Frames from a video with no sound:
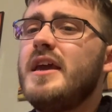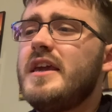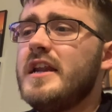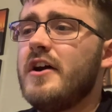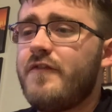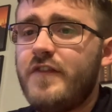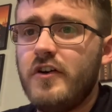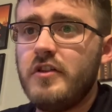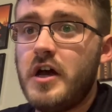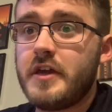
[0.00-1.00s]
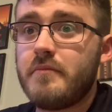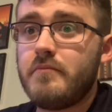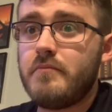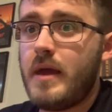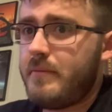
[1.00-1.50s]
you know, feel like
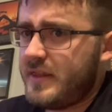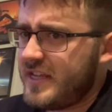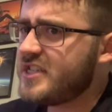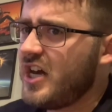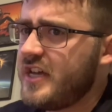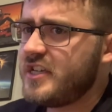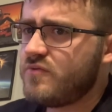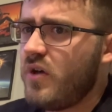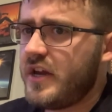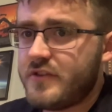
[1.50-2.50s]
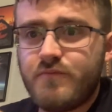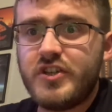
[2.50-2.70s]
maybe this guy is white.